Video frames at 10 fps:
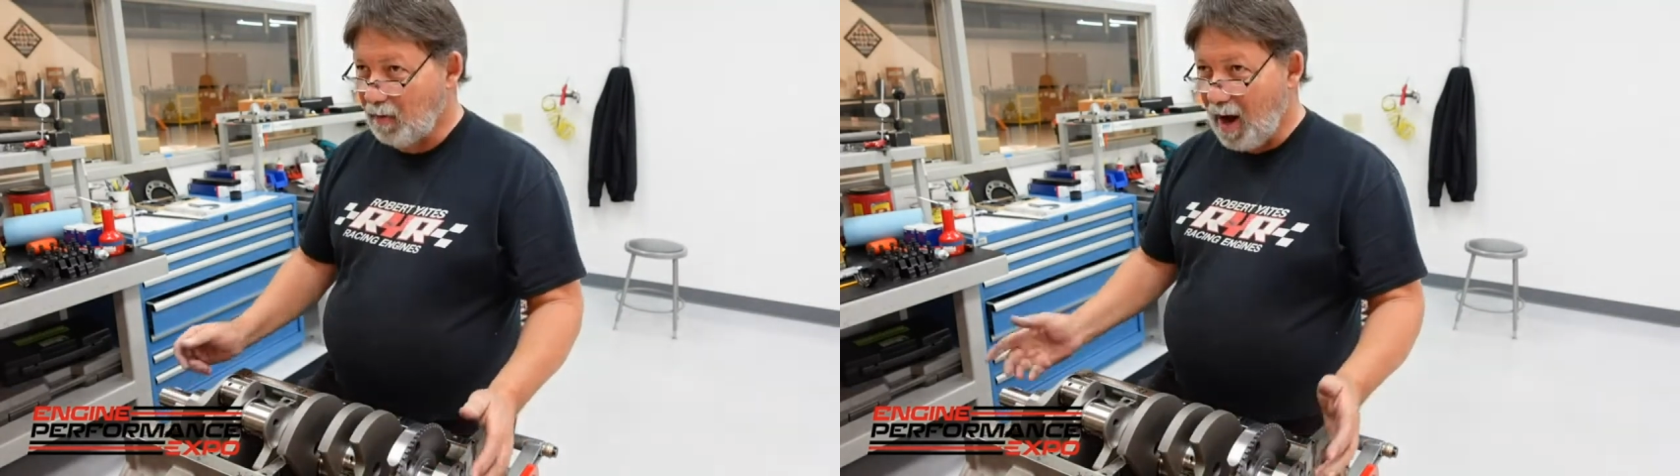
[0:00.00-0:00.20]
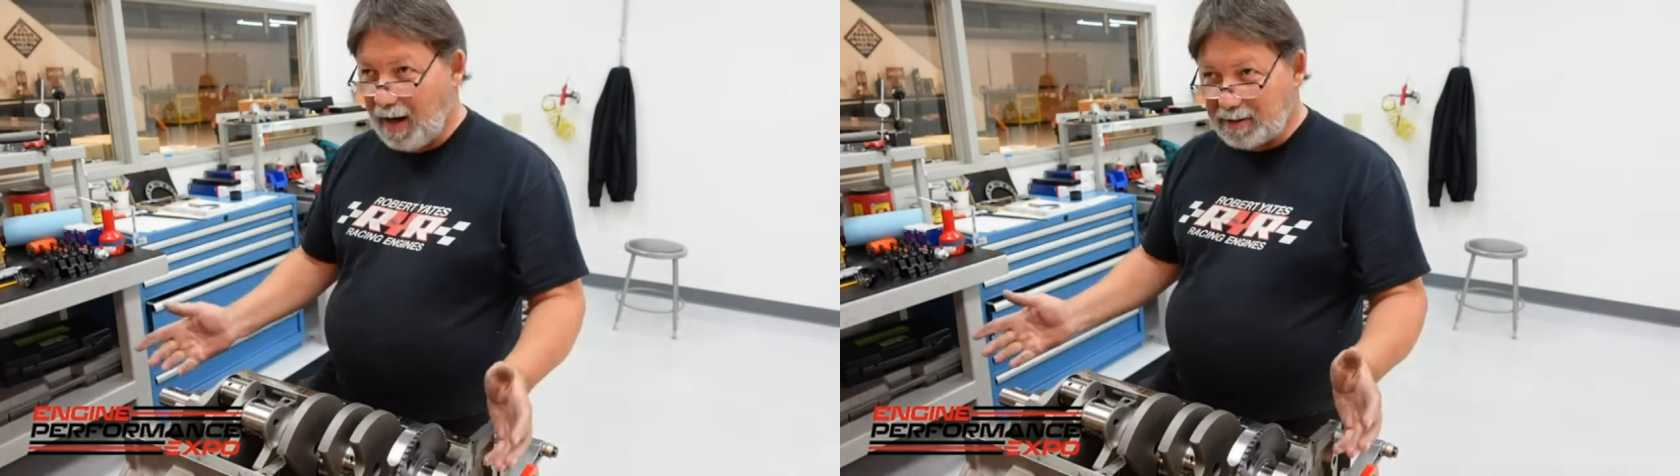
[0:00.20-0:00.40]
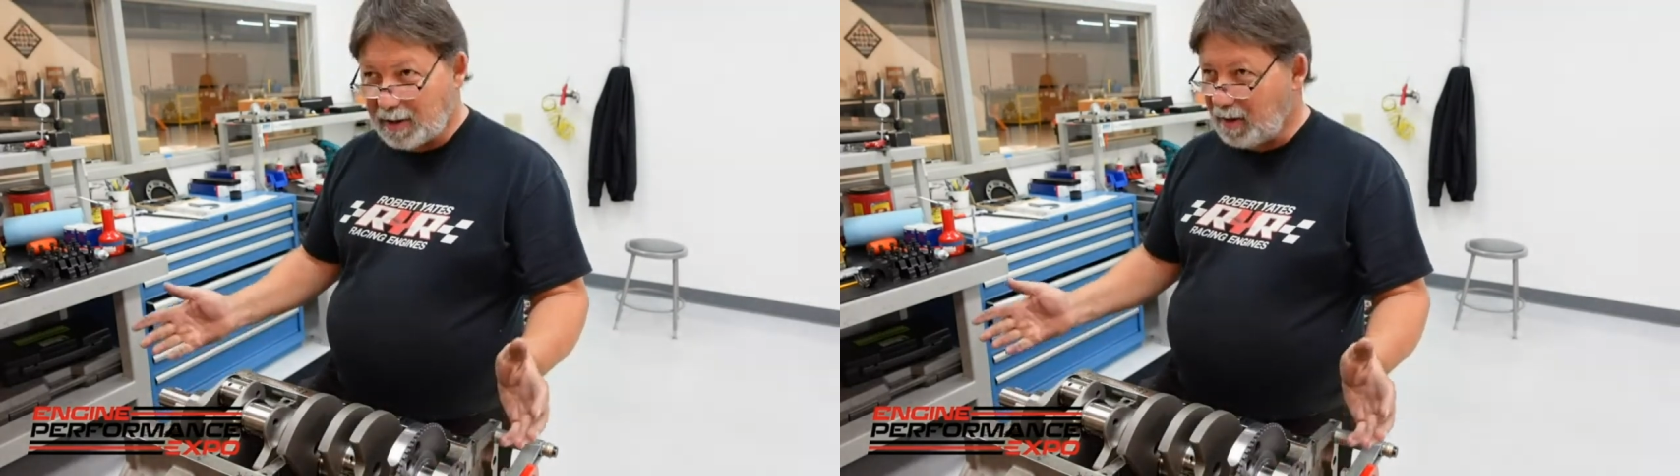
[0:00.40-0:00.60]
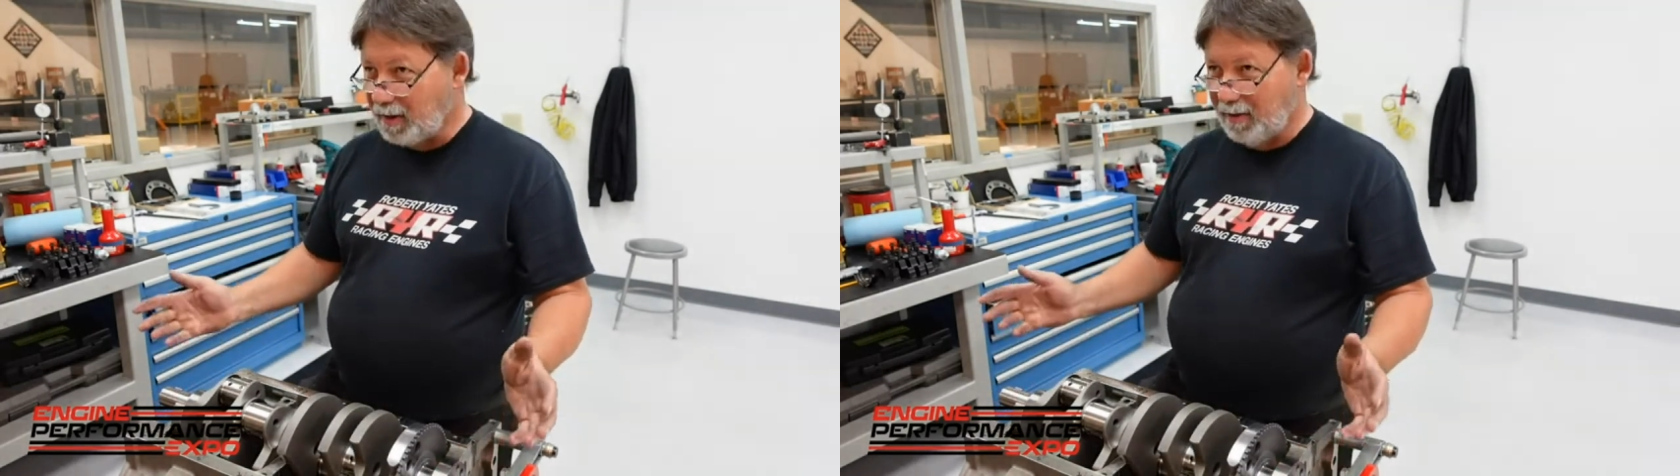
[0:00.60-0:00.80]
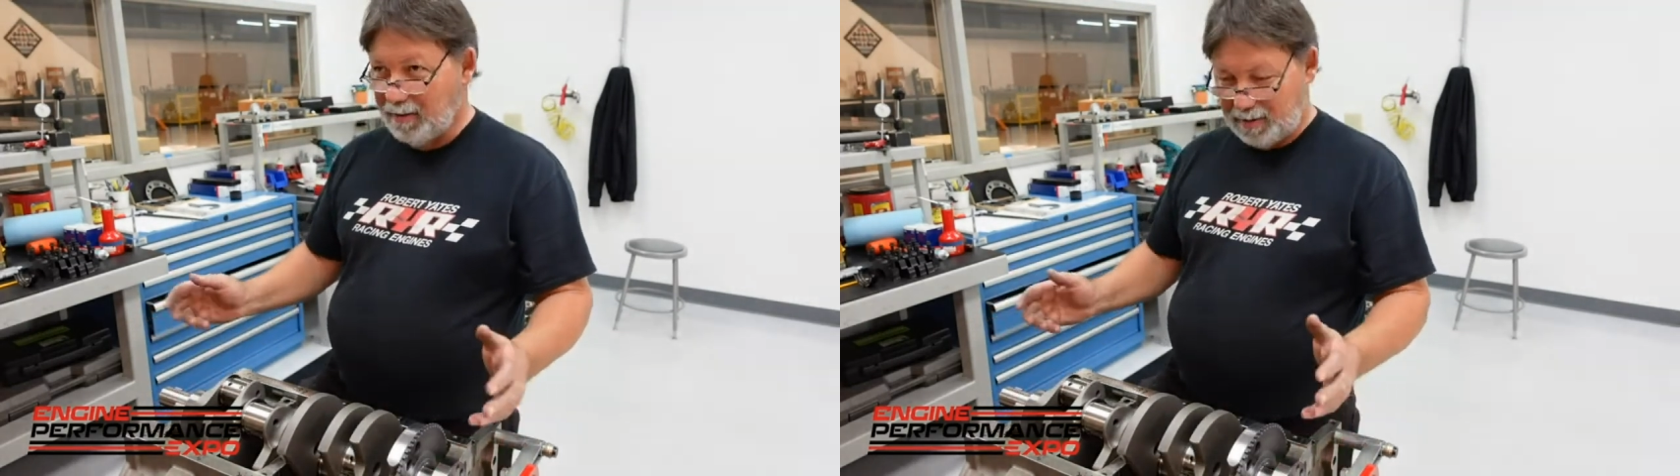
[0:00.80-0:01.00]
rods
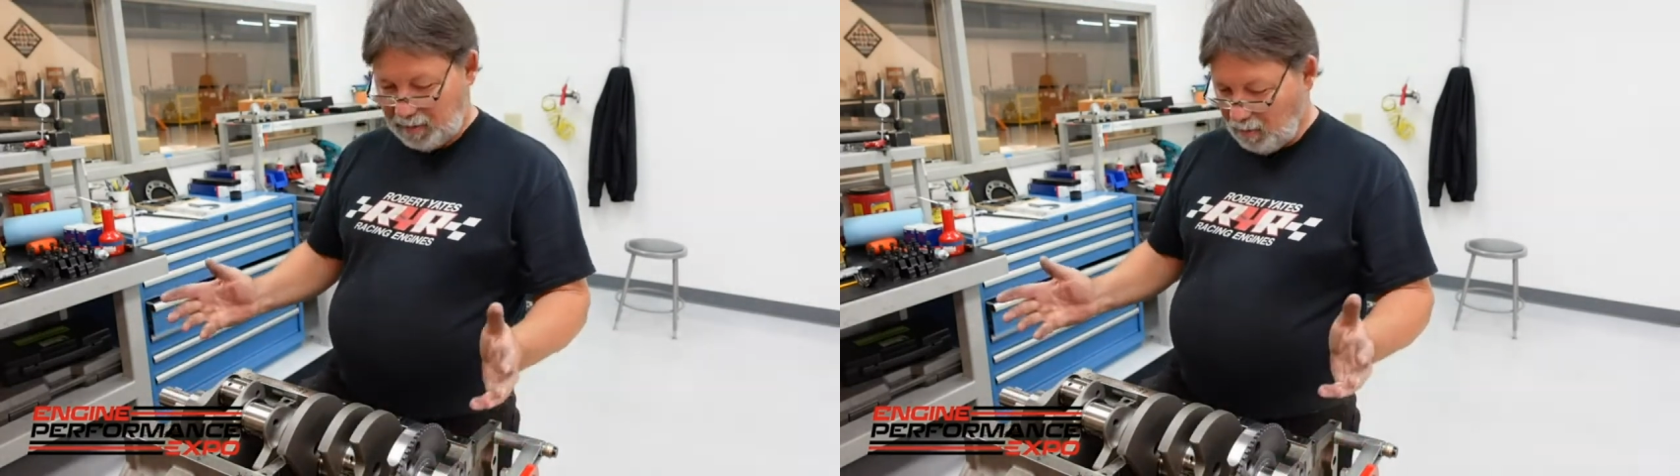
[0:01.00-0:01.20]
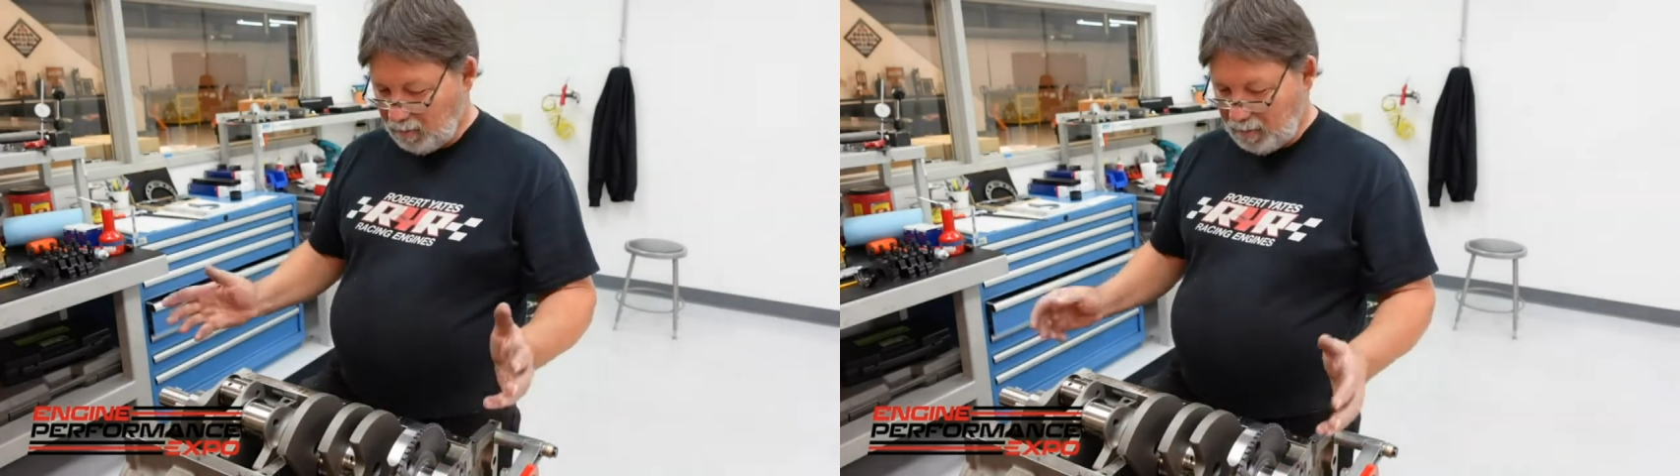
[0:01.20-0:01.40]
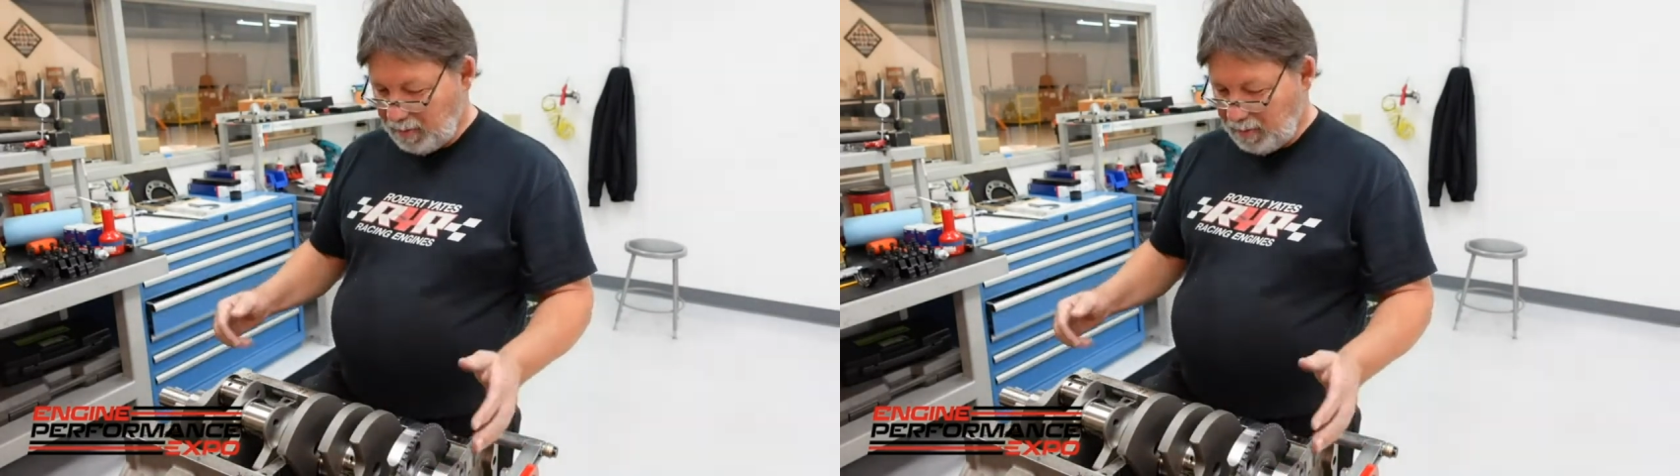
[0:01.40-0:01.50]
clearance or,